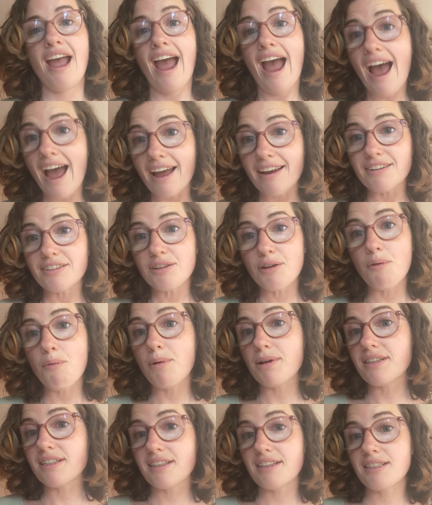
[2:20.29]
And
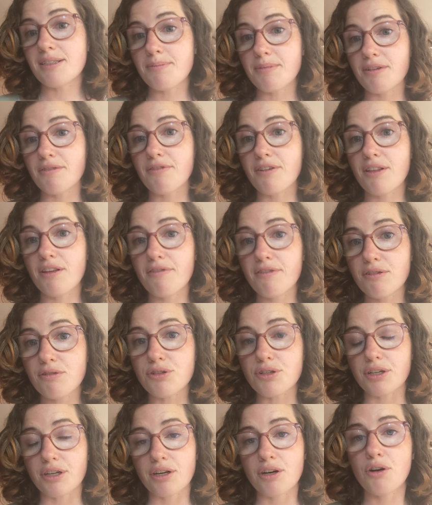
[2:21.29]
what did this mean for the
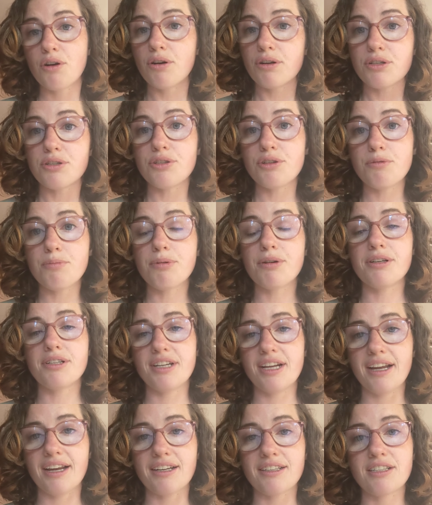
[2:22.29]
future? Could you
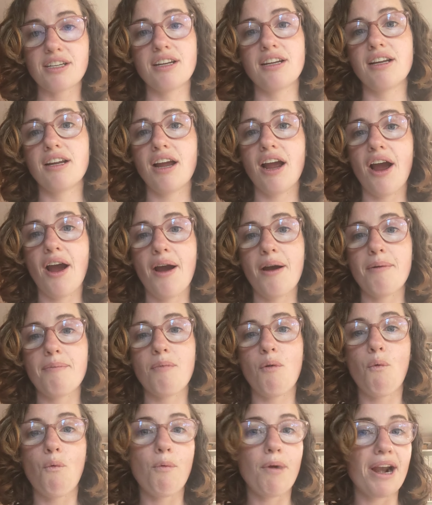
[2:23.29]
predict
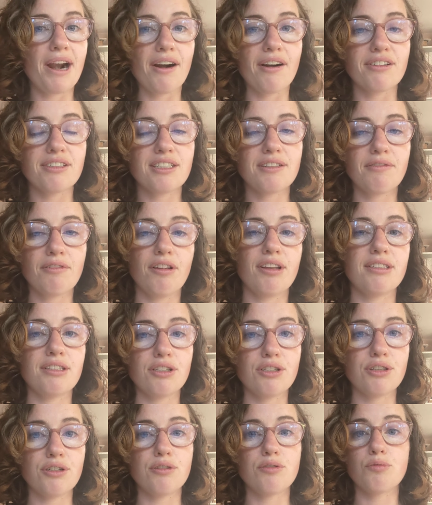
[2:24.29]
where
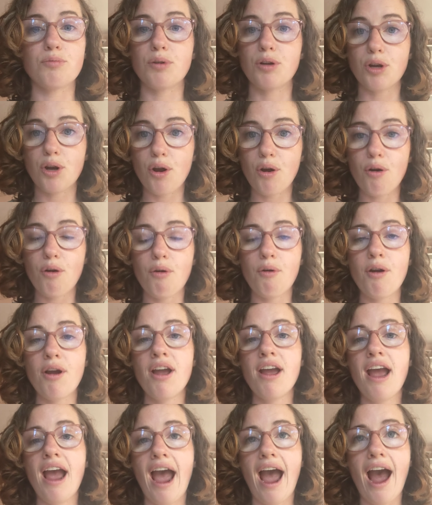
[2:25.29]
civilizations would go,
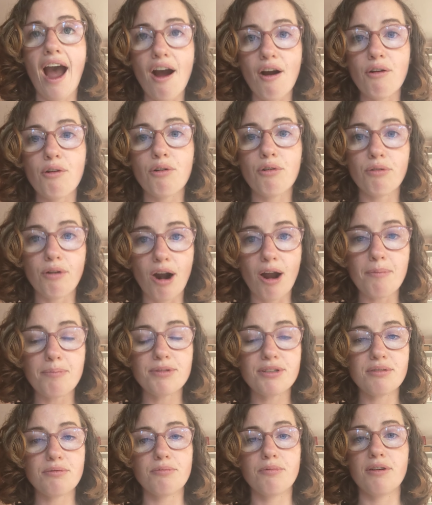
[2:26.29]
how
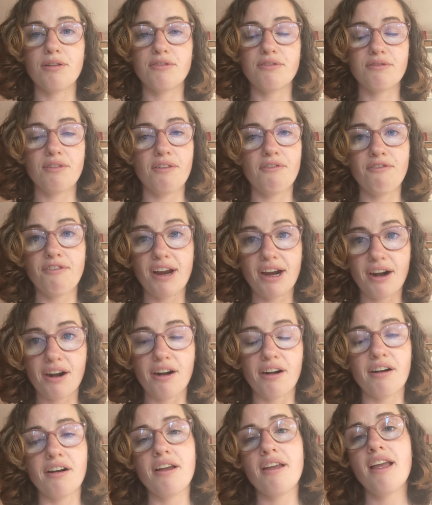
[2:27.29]
crops would
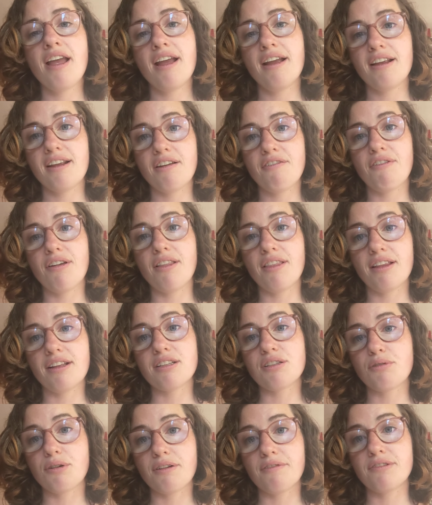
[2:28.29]
fare, given
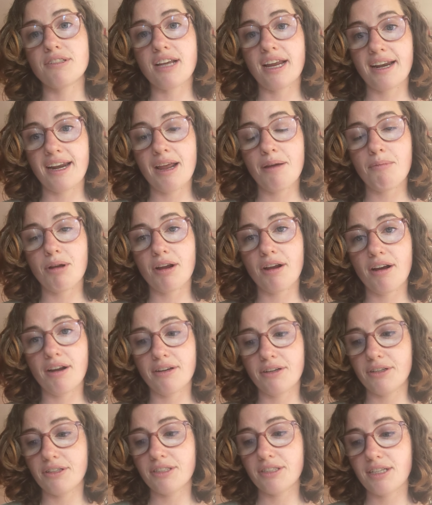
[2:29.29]
this sort of dynamic
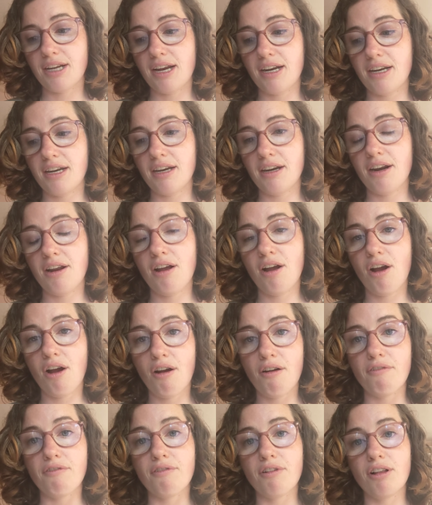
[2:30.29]
understanding
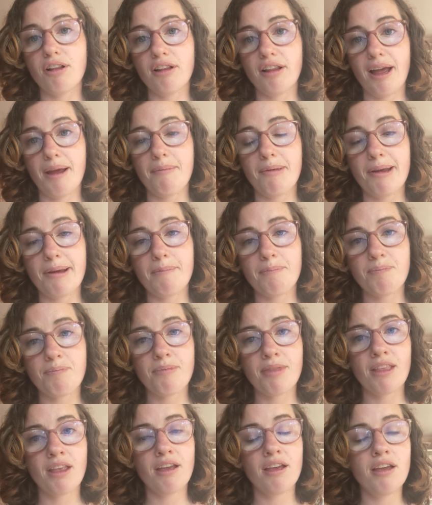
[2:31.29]
of climate?
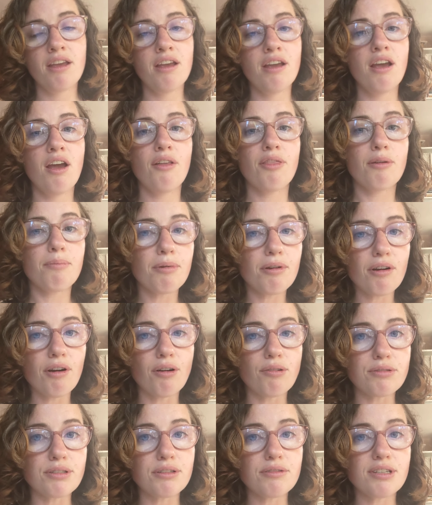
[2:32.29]
The book
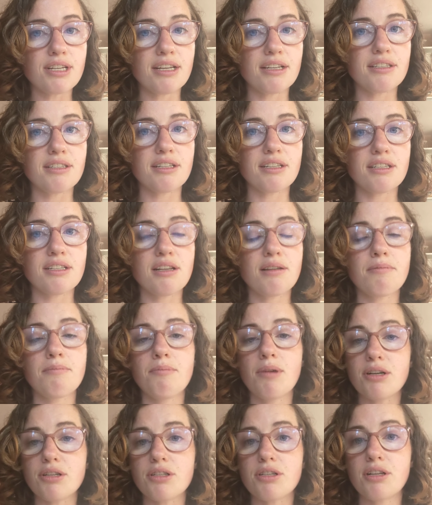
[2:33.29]
also takes us
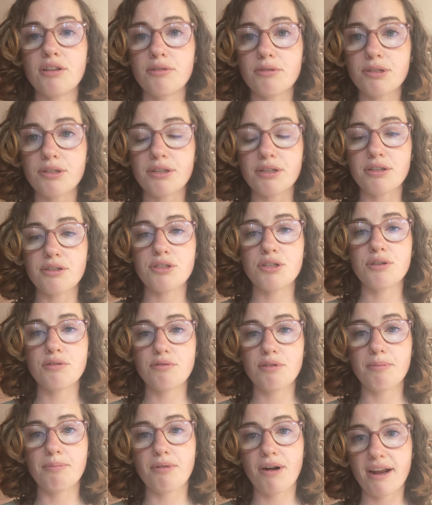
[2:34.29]
much closer to
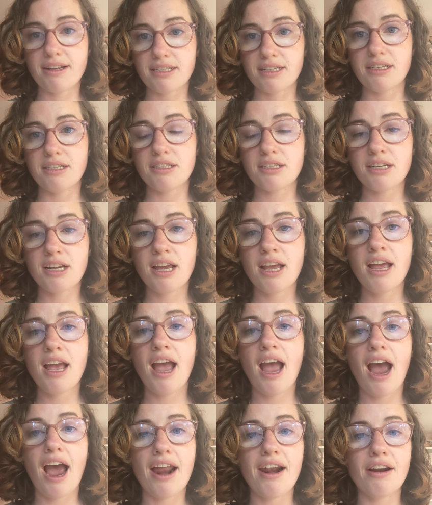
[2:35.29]
the present
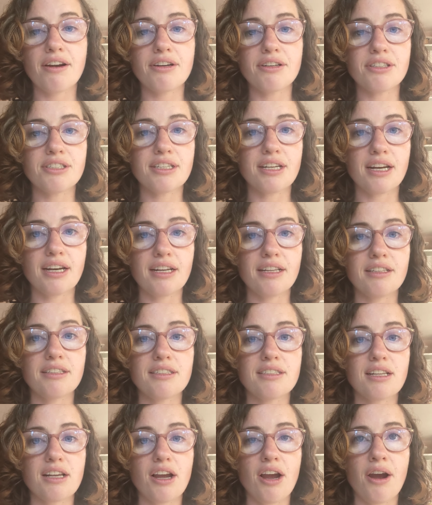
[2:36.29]
and
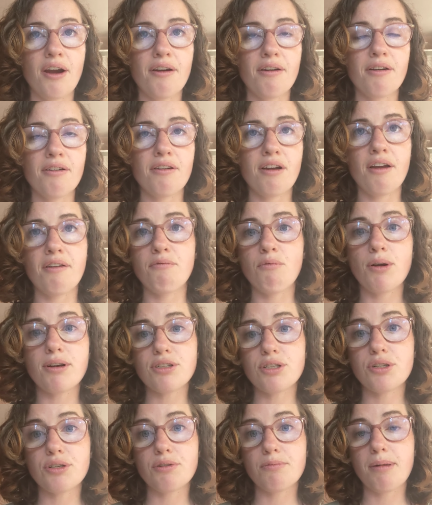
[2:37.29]
understandings and what
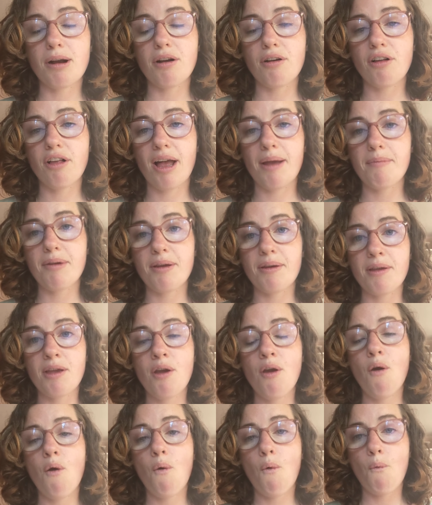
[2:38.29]
to do about climate
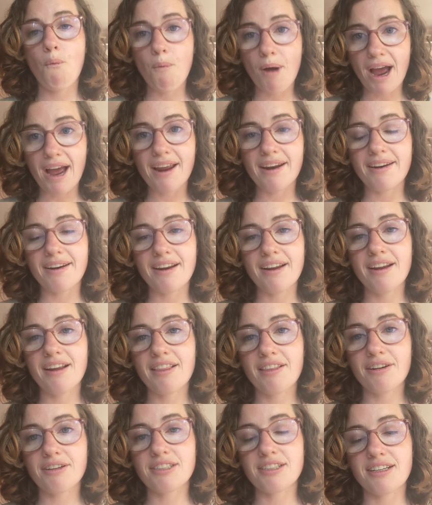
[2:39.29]
when
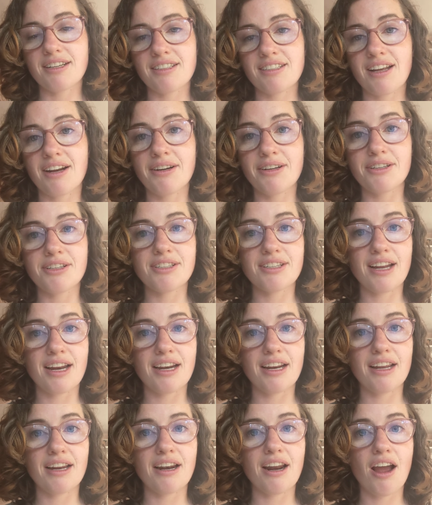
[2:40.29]
there's this
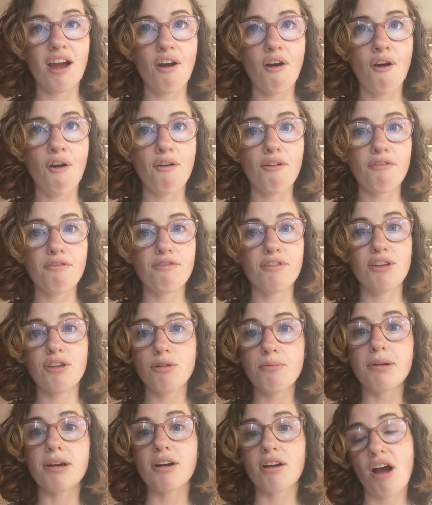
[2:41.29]
understanding of
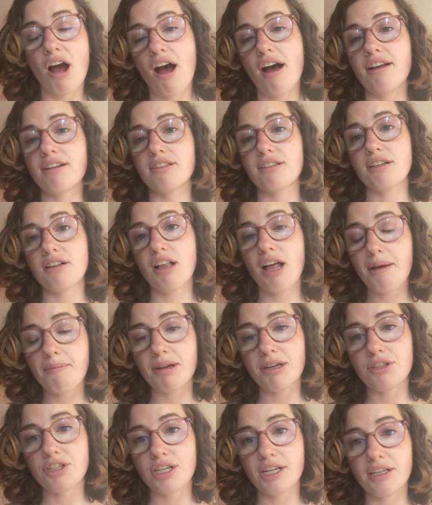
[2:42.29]
human-caused
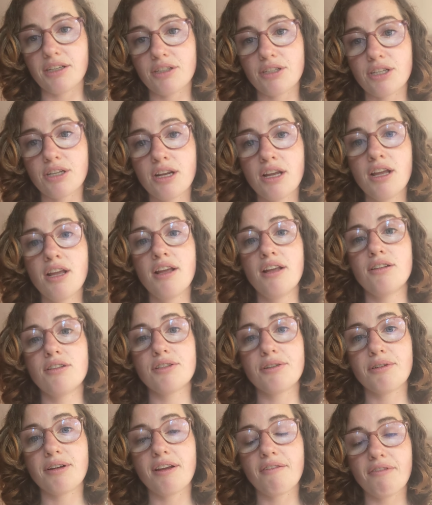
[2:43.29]
climate change.
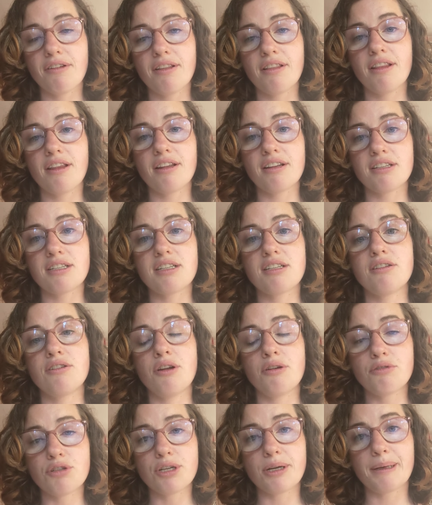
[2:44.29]
So given this
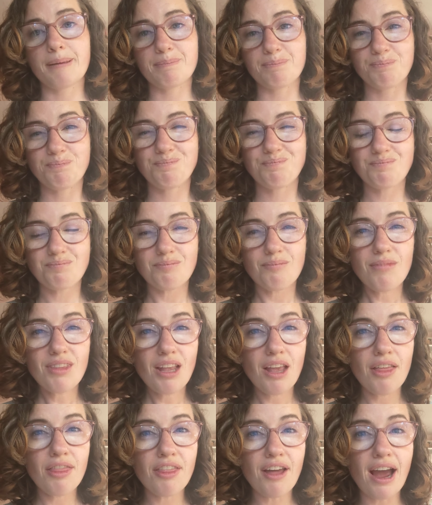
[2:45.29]
notion
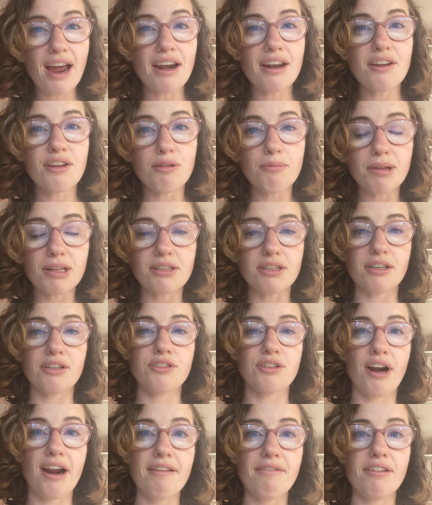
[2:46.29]
that humans are
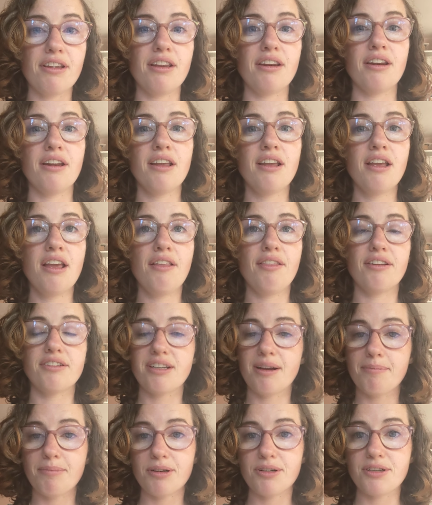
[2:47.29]
driving the
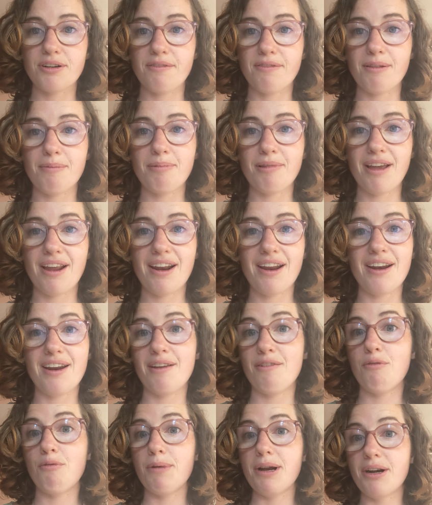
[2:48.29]
temperature of the planet
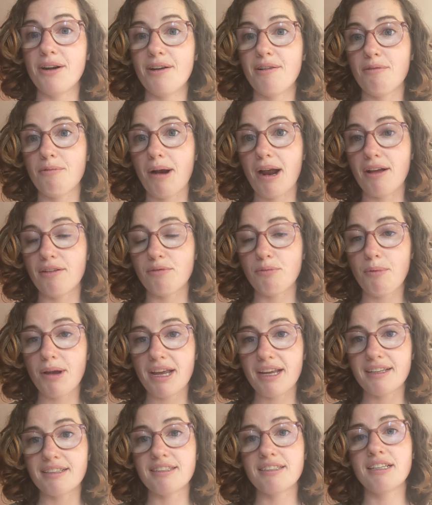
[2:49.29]
in weird and wild
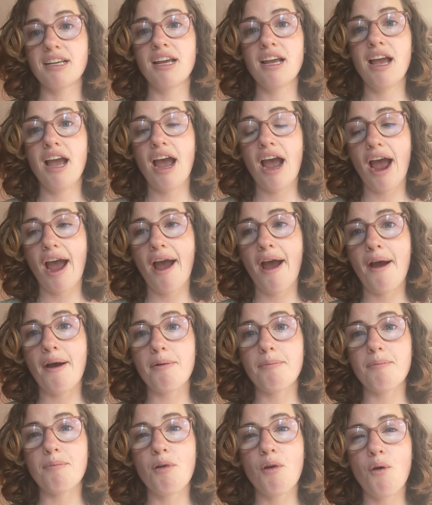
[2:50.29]
ways,
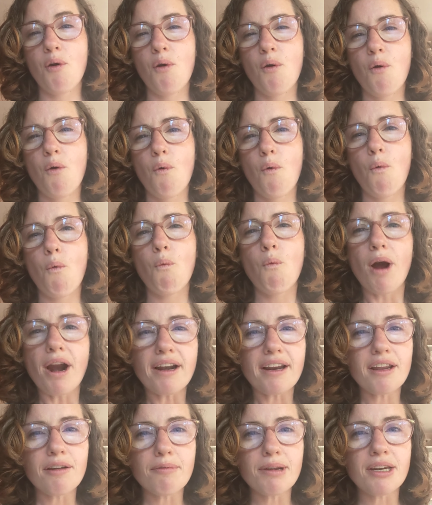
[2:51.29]

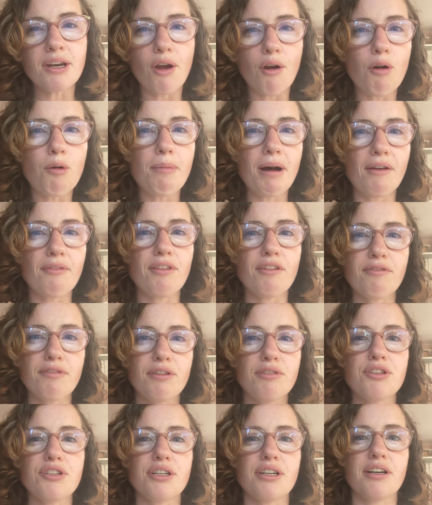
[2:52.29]
what can we know about the
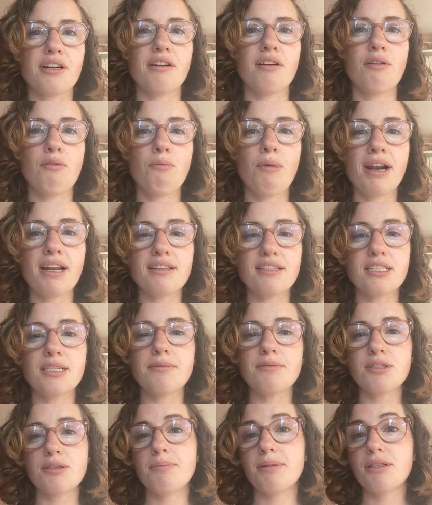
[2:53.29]
future when it
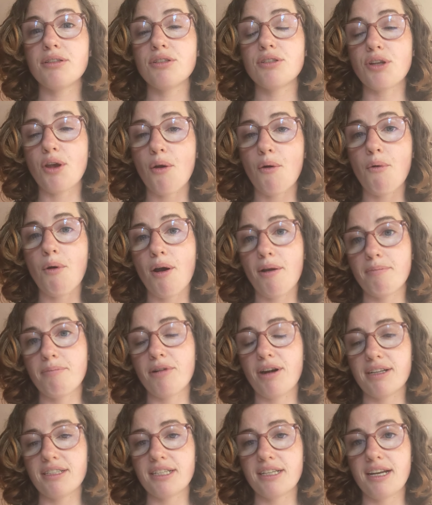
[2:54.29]
seems to be so
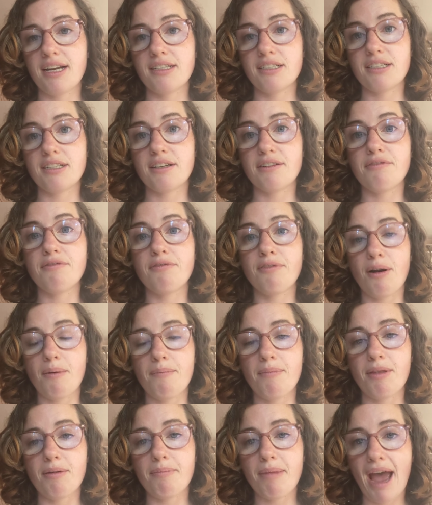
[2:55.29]
unprecedented
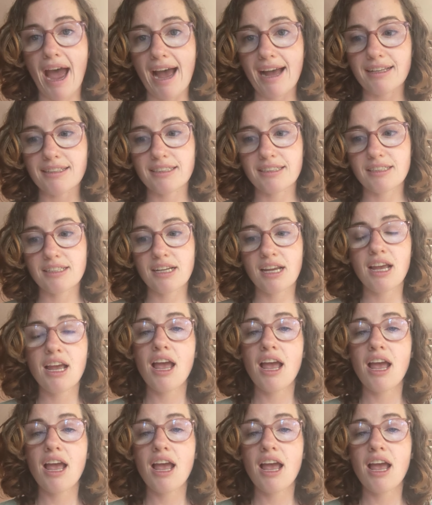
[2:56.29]
from the past?